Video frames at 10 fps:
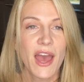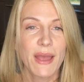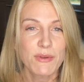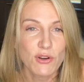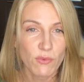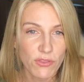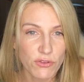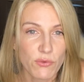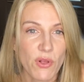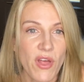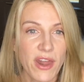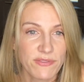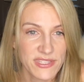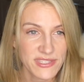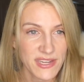I'm going to run through a lot of
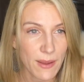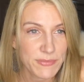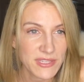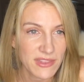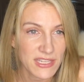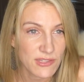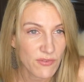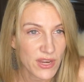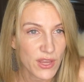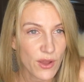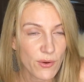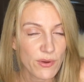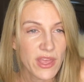steps in this video,